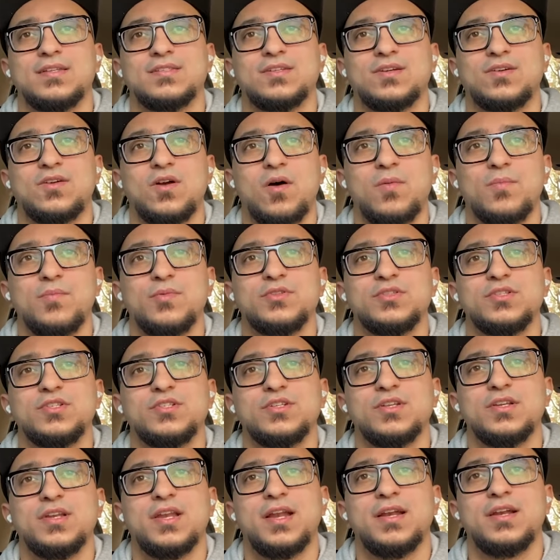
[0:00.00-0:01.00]
as a
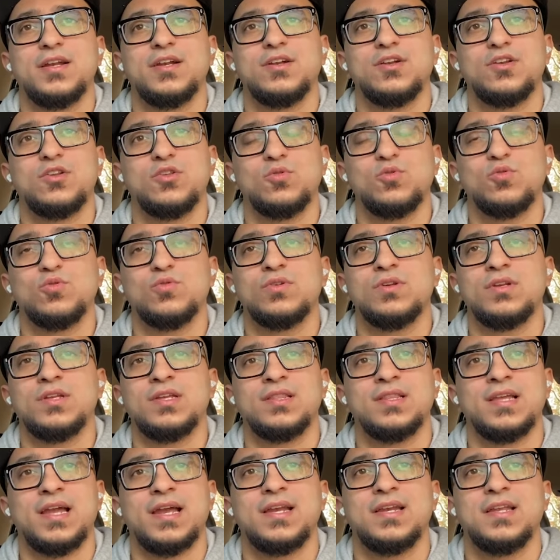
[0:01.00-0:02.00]
composition and a
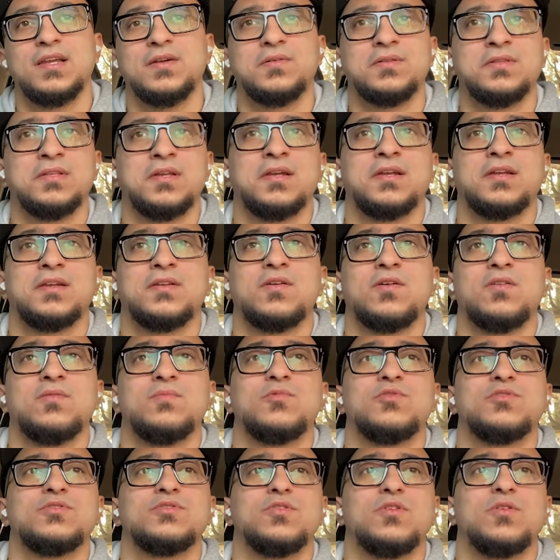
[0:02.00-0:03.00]
tune, in the idea vandu
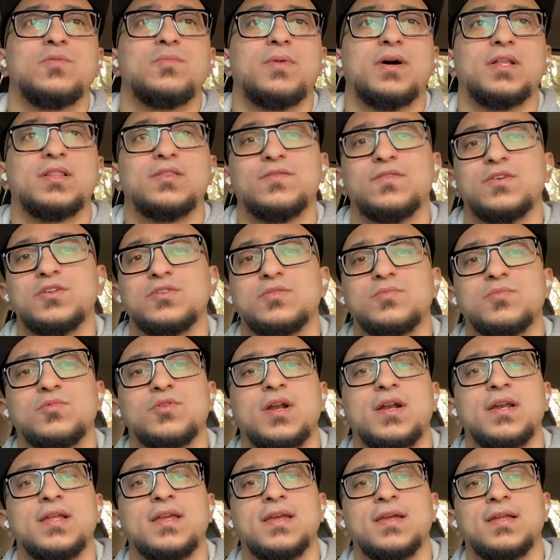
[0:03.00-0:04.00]
enkitta almost or 10
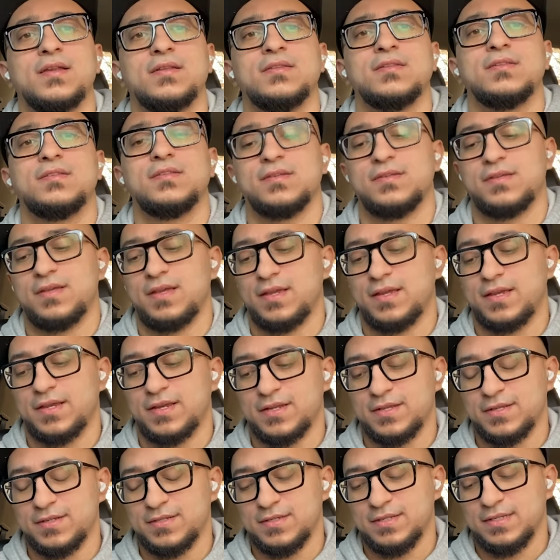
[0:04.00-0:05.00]
varsham munadiye irundhathu
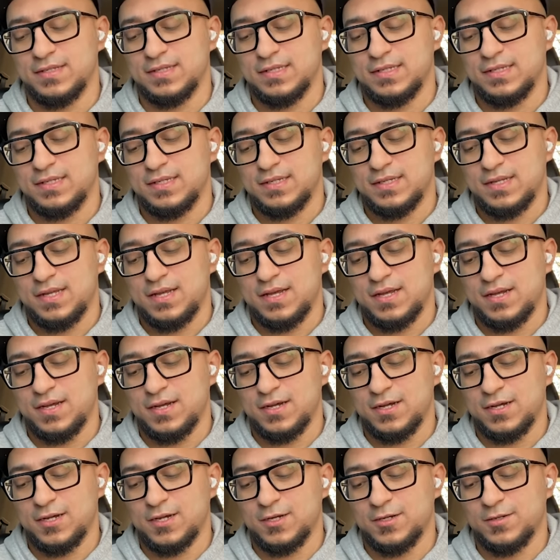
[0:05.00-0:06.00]
enkitta.
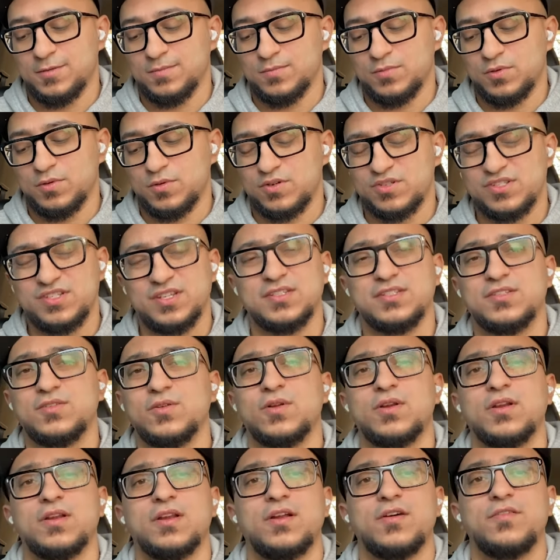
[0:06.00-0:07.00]
Or
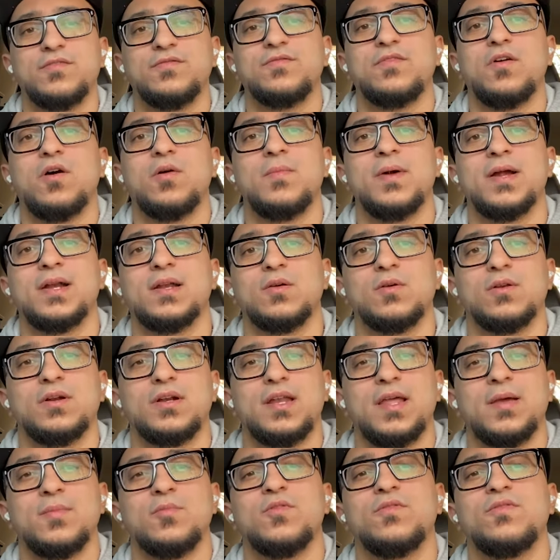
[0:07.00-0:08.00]
just or rough
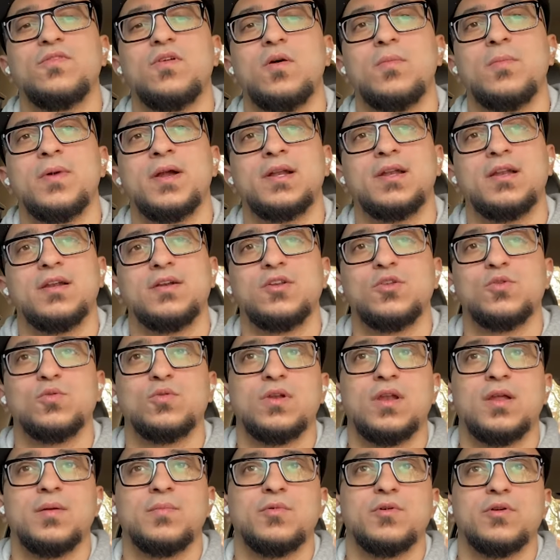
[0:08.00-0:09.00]
format or demo
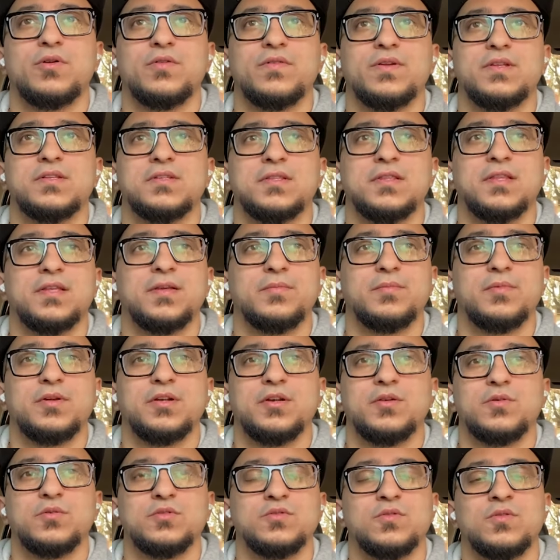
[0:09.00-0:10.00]
format la tune la potu
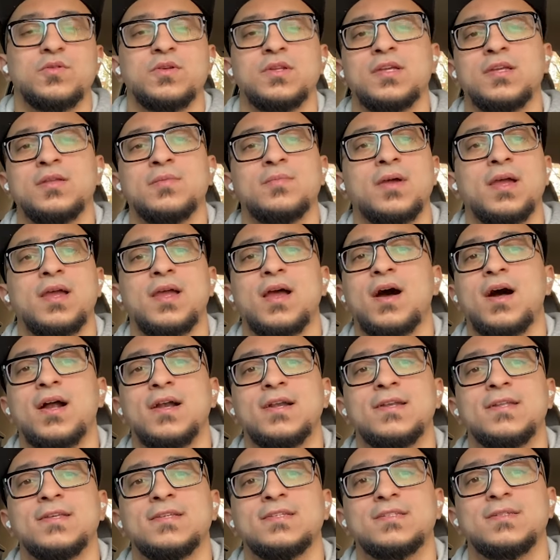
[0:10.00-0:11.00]
vechirundhen, but it was only in
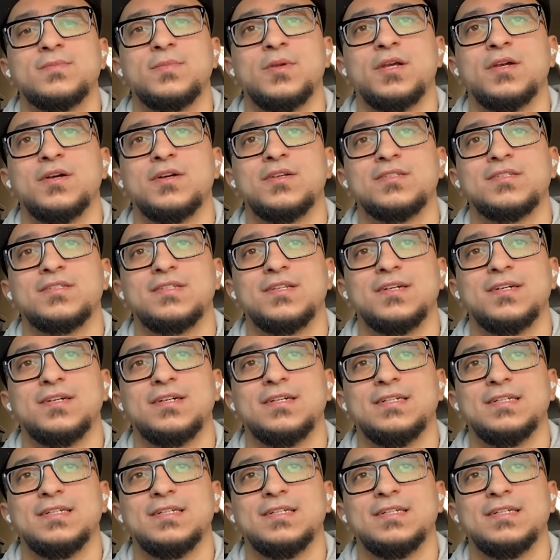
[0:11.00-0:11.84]
my hard disk because